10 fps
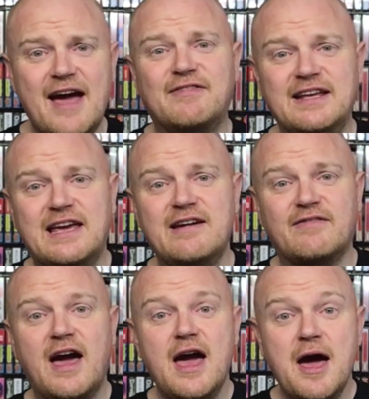give
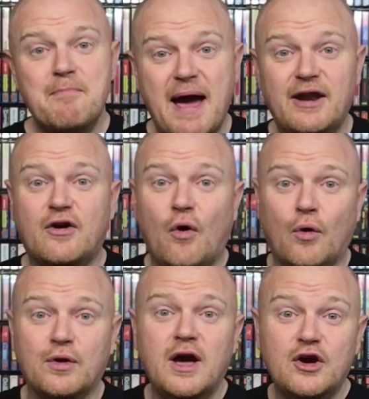Pentacorn
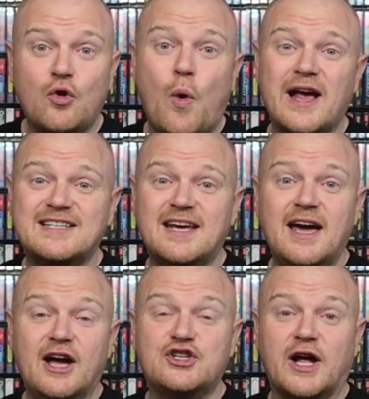Quest a
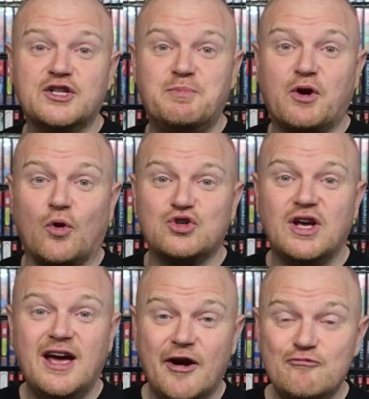chance, because
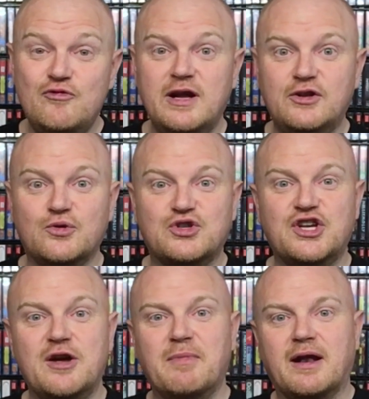it really does
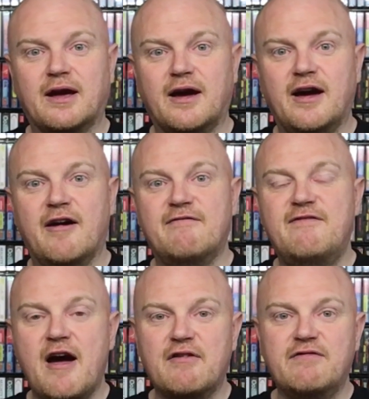seem like a
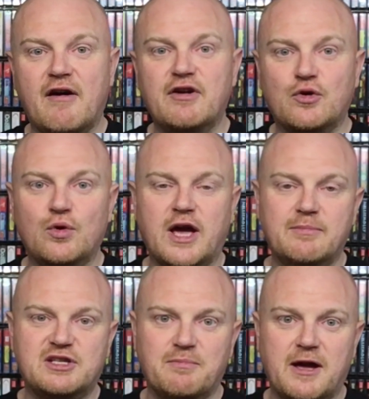very, very good game
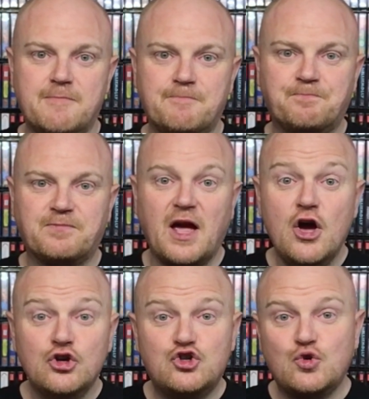to me.
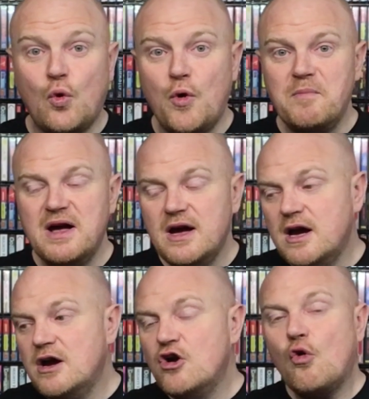So,
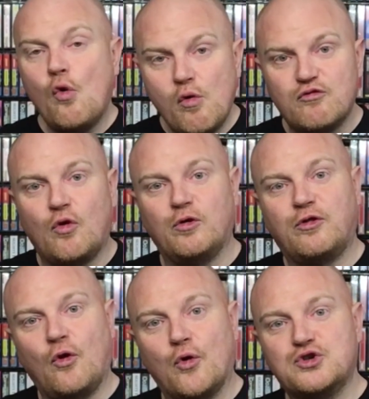overall
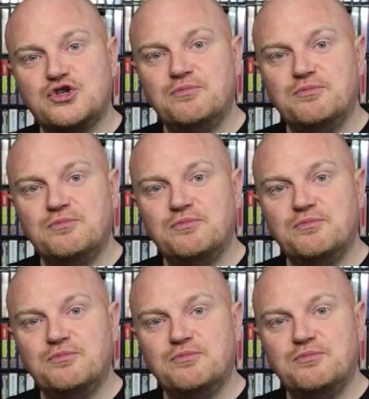thoughts: